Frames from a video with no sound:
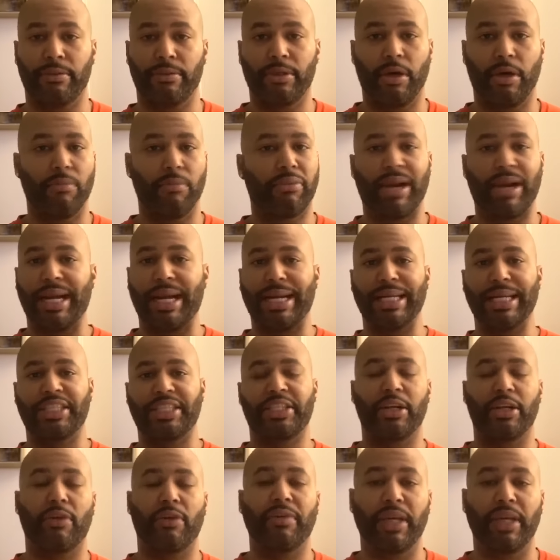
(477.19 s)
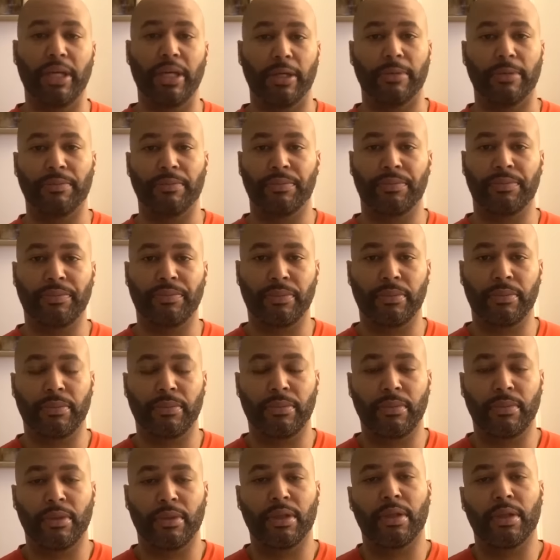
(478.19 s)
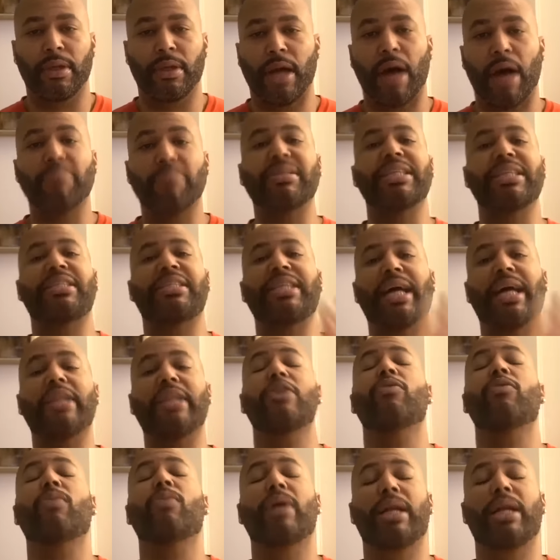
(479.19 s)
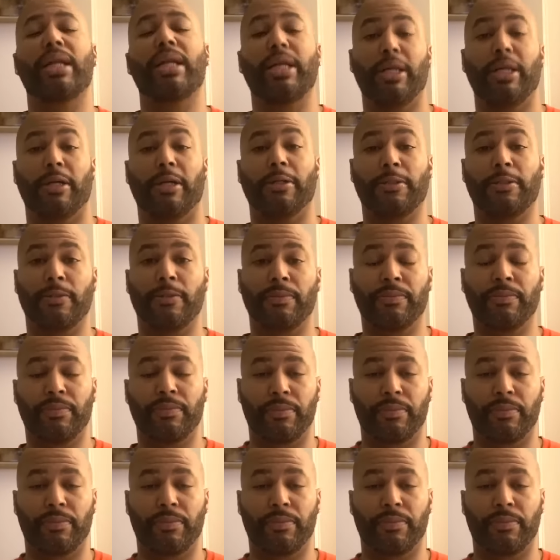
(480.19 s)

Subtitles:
Don't bring that shit over here. I'm just telling you what it is.